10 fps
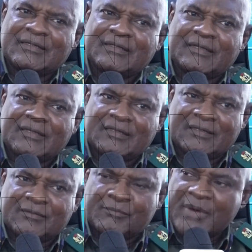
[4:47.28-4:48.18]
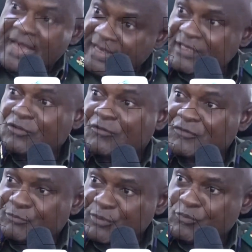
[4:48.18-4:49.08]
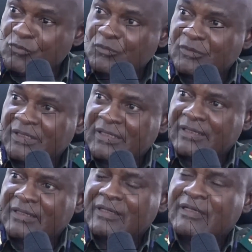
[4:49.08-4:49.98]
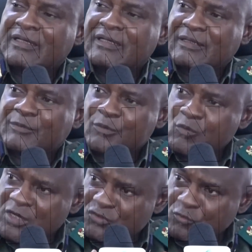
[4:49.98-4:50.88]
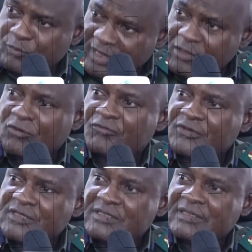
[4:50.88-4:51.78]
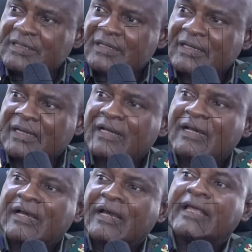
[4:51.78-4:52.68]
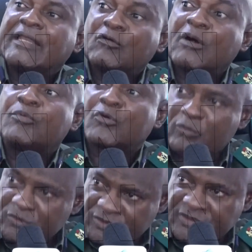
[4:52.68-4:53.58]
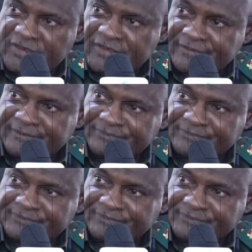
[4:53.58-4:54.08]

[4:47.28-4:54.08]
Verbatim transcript: the buying of the people. The people were so proud of it and they were promoting it.